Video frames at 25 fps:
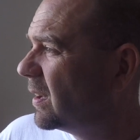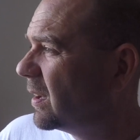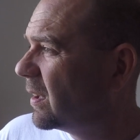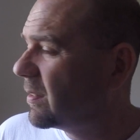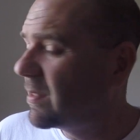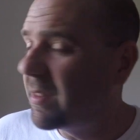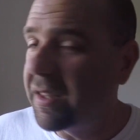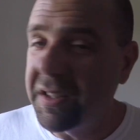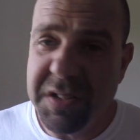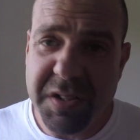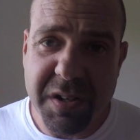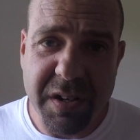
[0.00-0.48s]

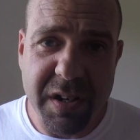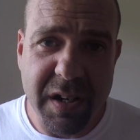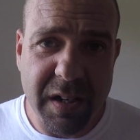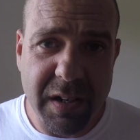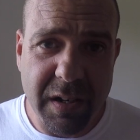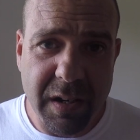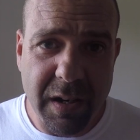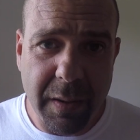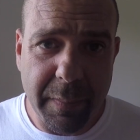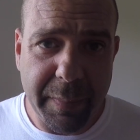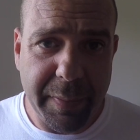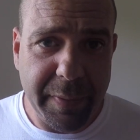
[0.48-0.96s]
Things are
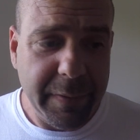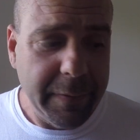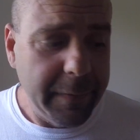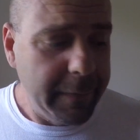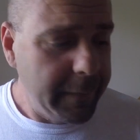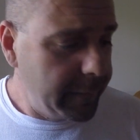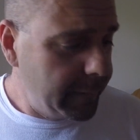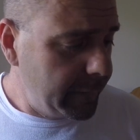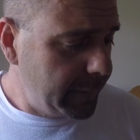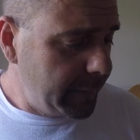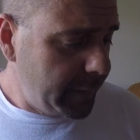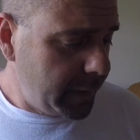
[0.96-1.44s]
heating up
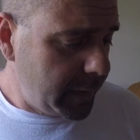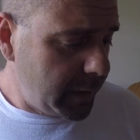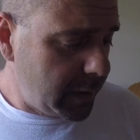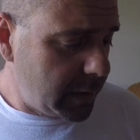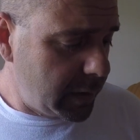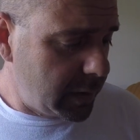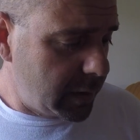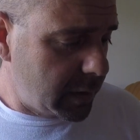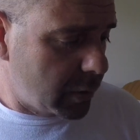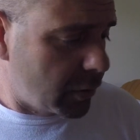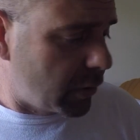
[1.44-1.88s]
in the